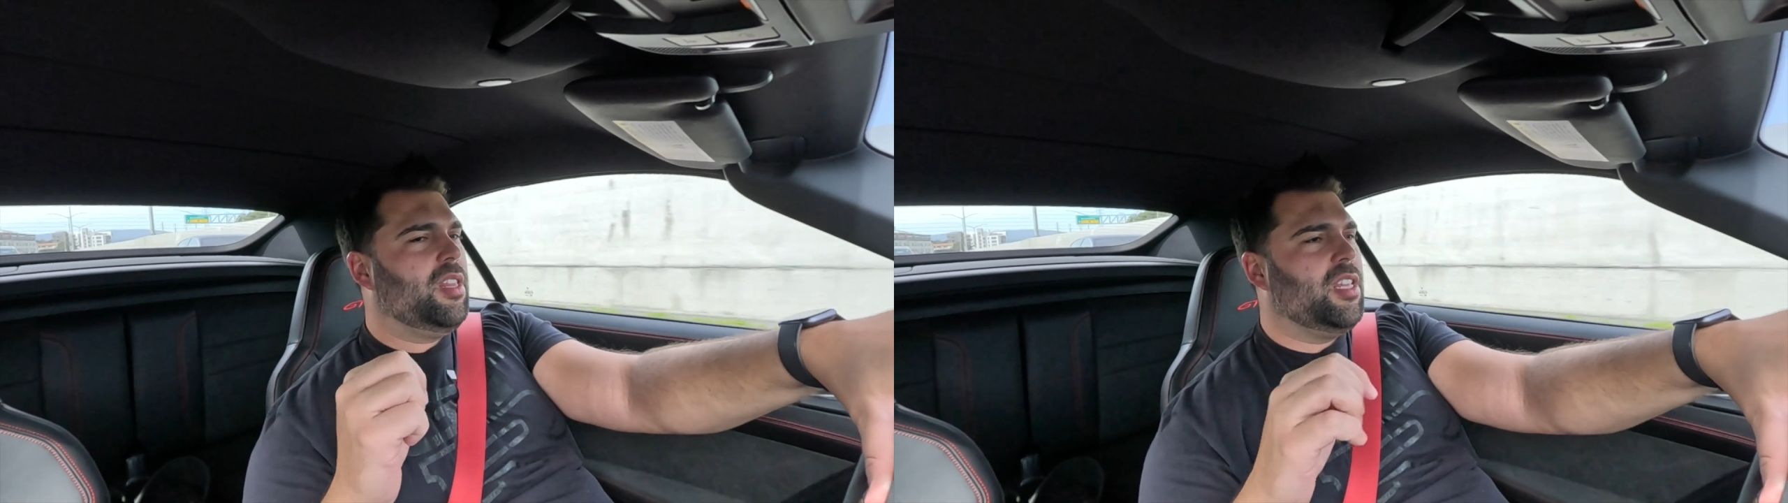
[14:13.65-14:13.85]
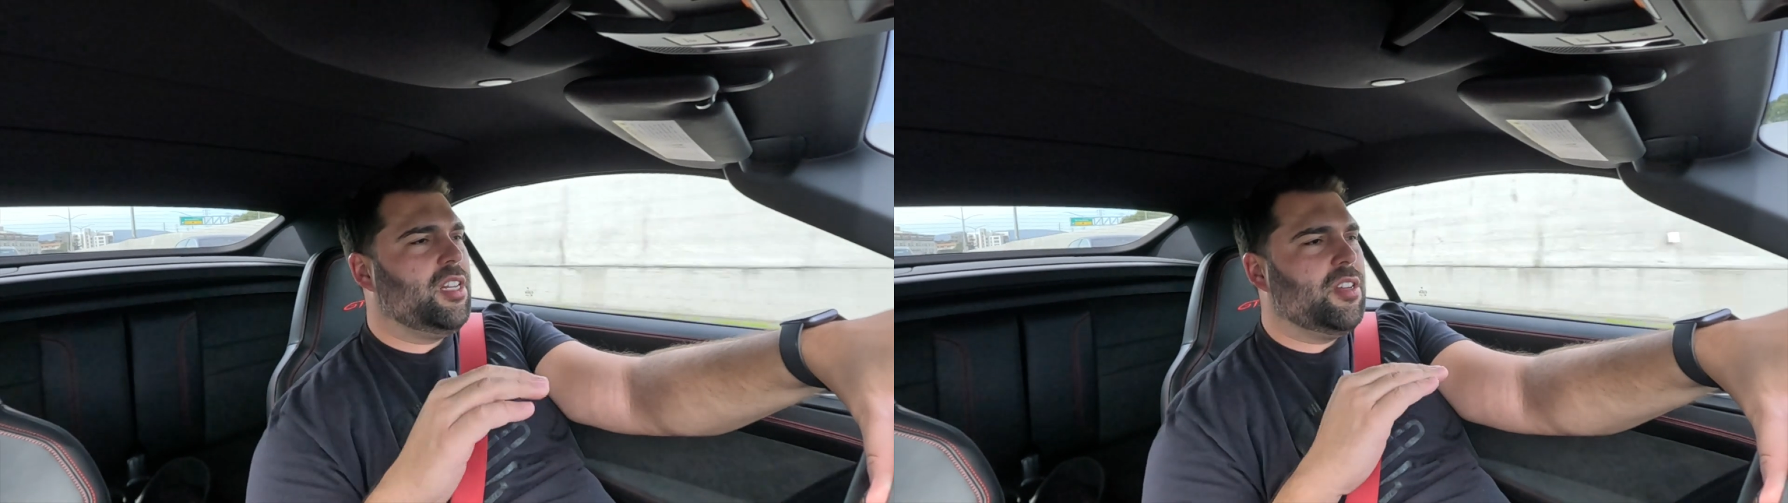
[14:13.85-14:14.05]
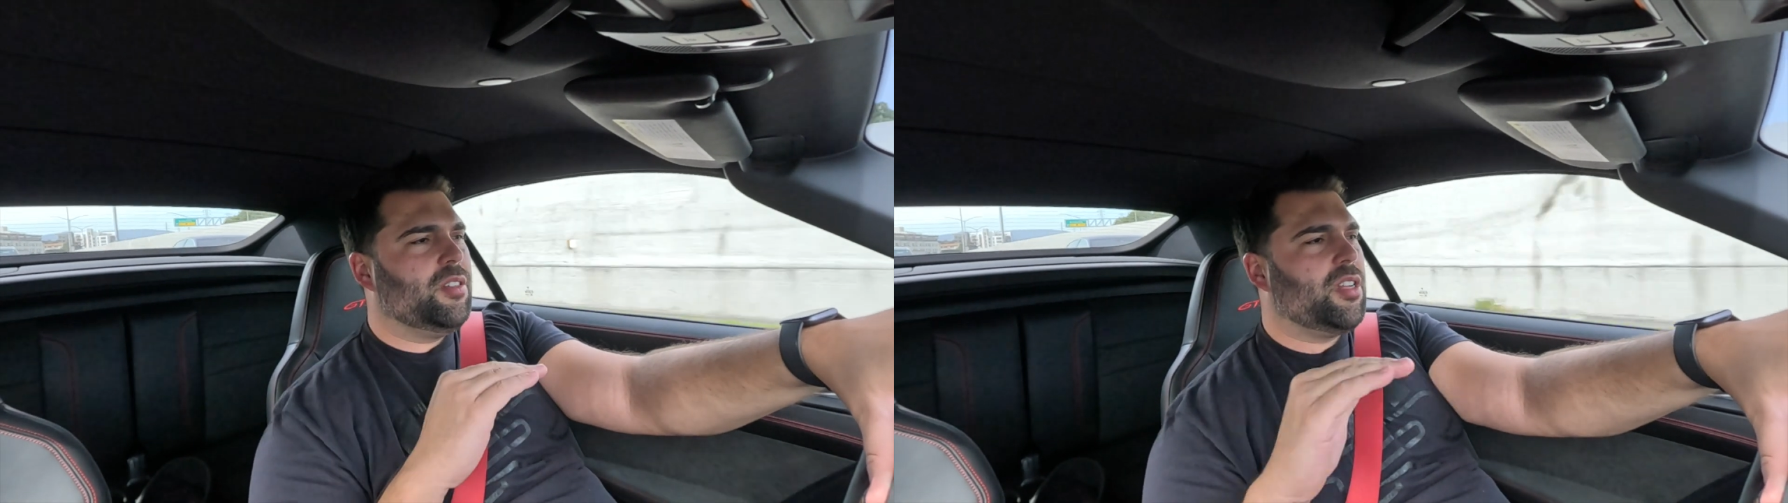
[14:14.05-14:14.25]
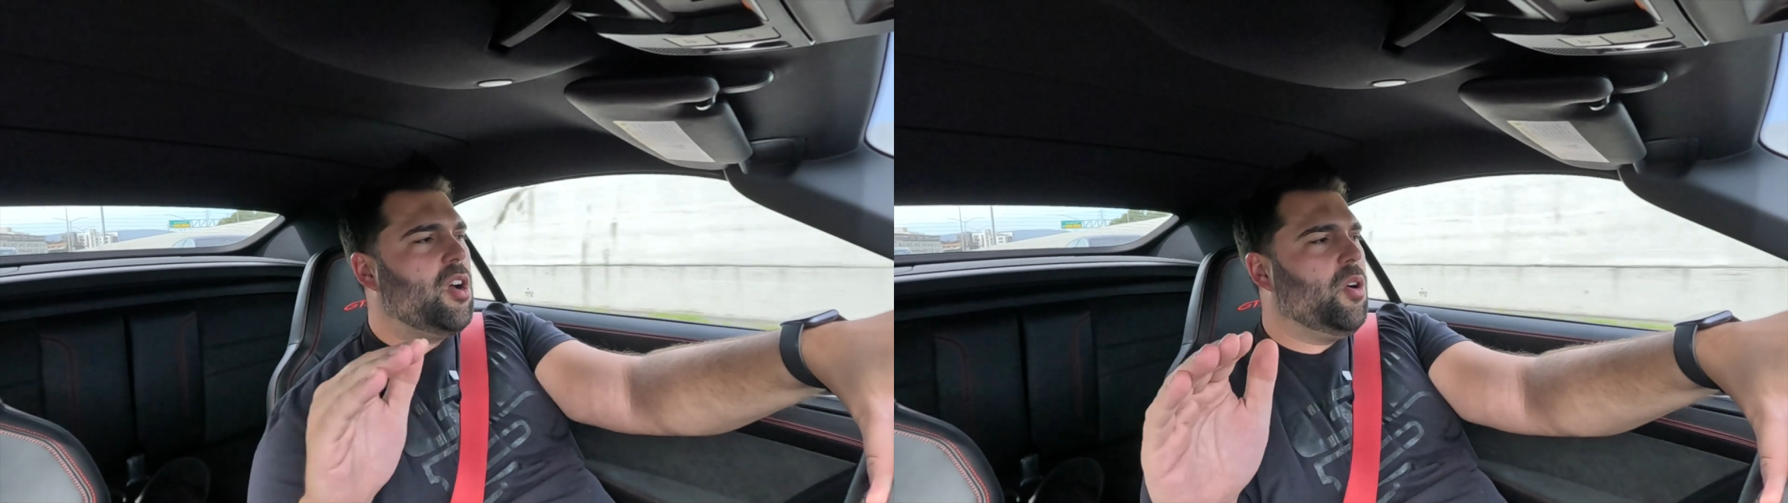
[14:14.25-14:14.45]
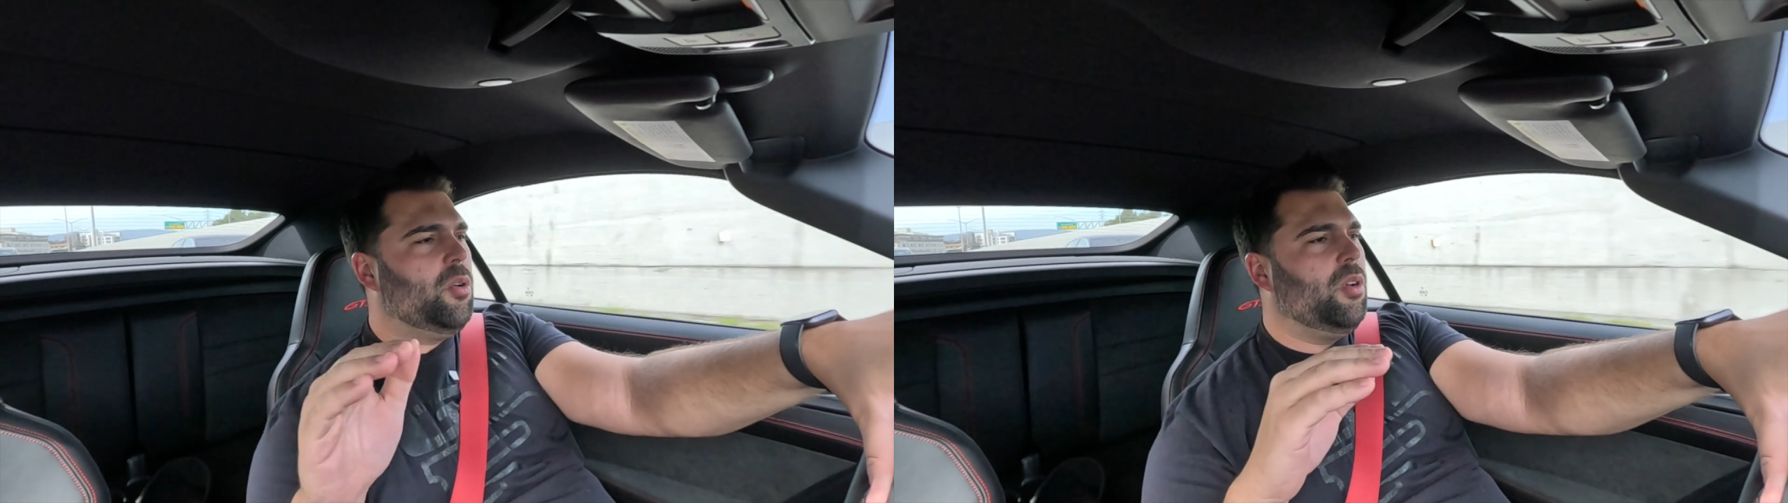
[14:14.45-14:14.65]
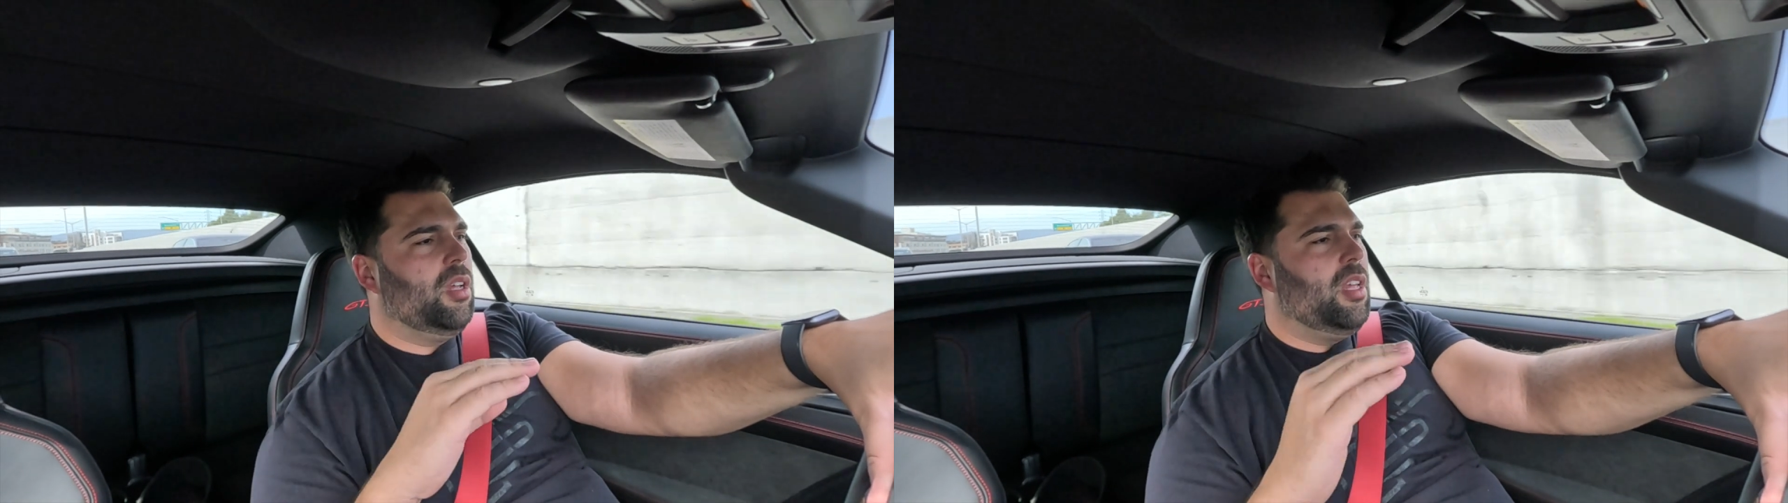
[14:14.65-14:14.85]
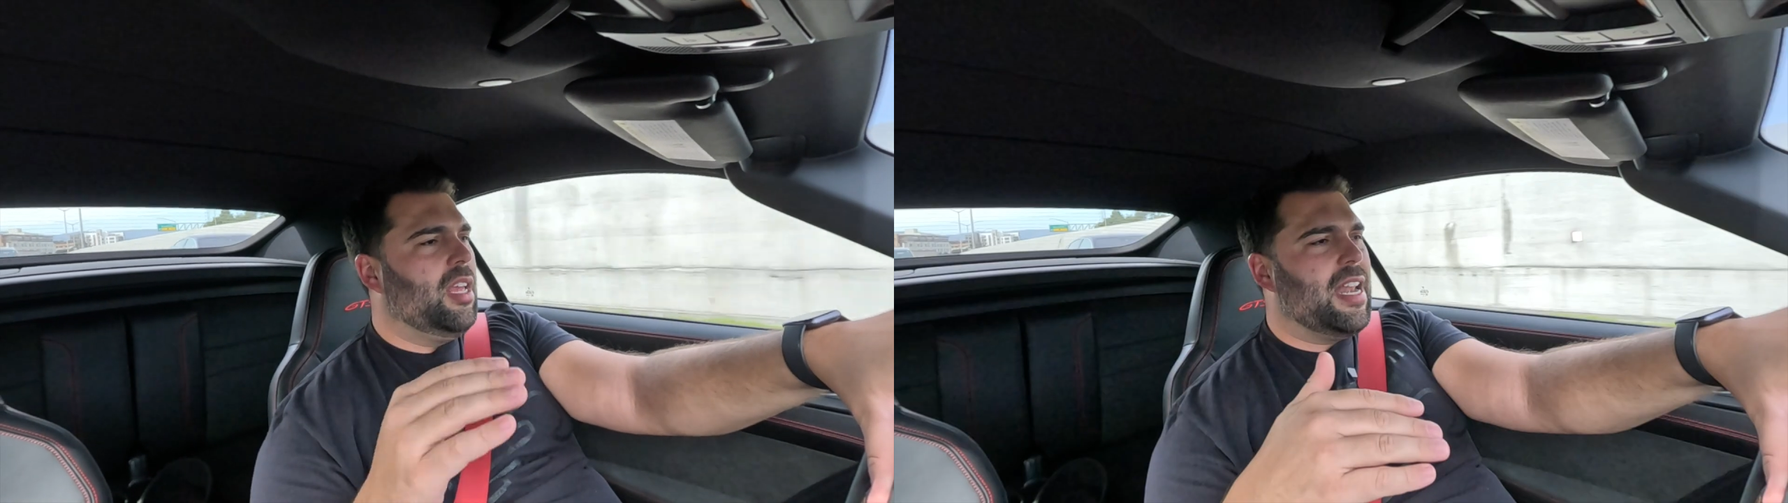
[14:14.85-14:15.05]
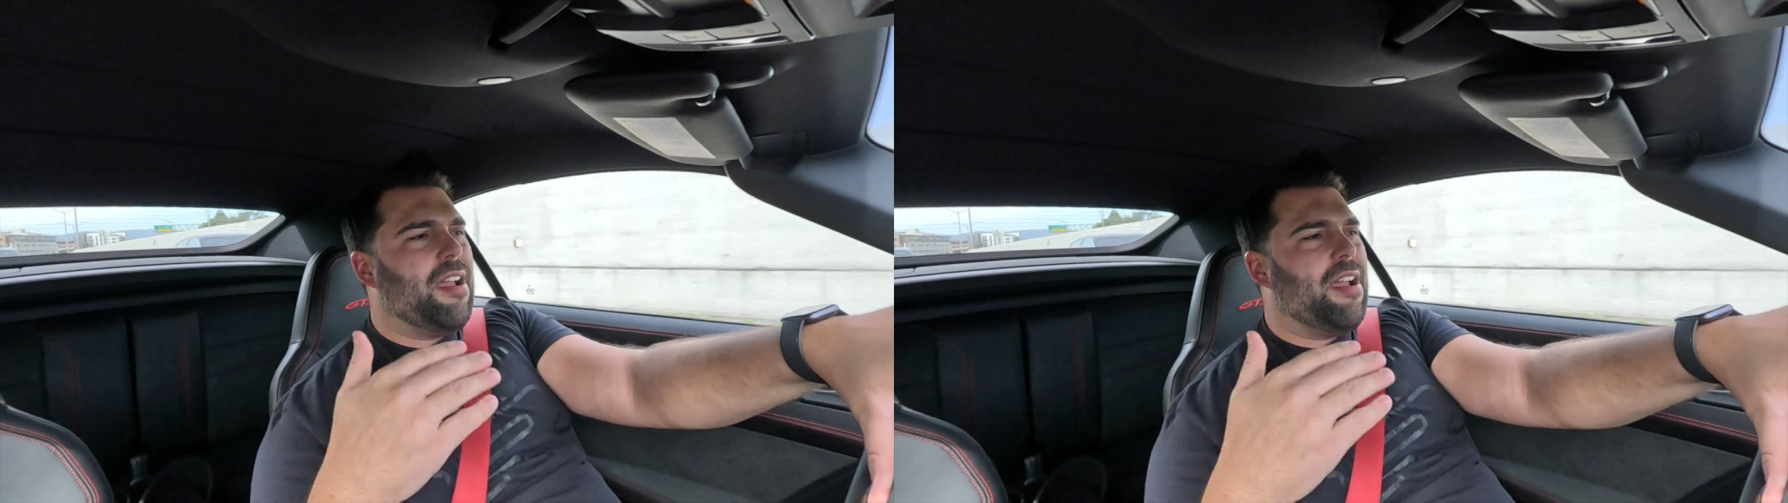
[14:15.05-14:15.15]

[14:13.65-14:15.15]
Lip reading: and